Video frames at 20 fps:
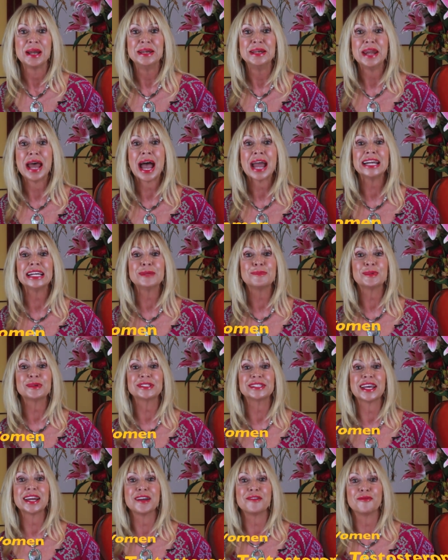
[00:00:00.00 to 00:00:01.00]

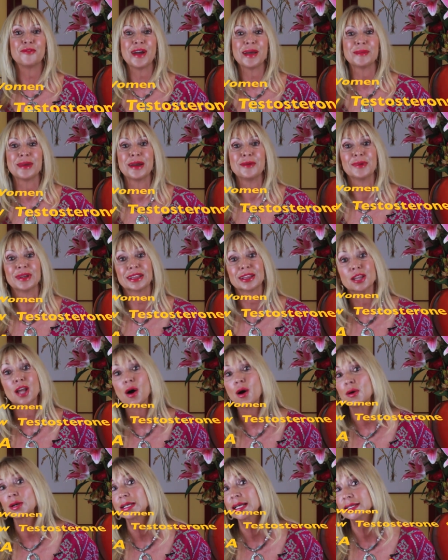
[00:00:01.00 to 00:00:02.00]
90% of women with
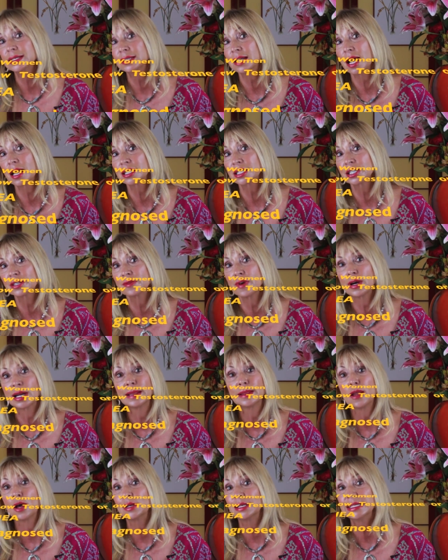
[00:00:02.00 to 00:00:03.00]
low testosterone
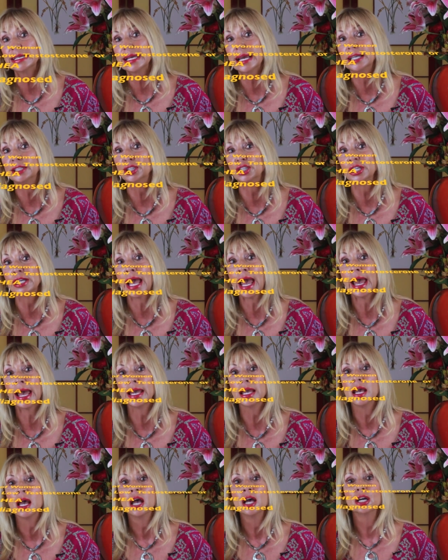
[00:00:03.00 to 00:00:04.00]
and low
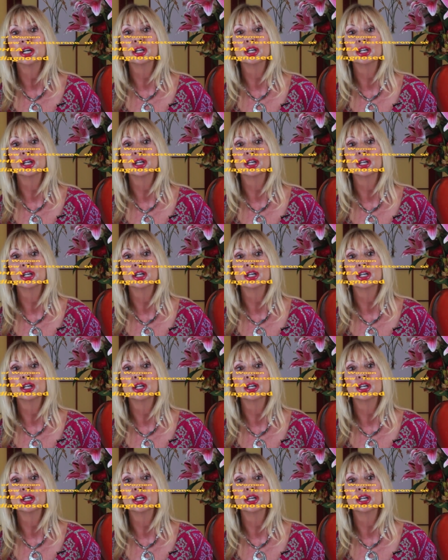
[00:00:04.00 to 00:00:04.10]
DHEA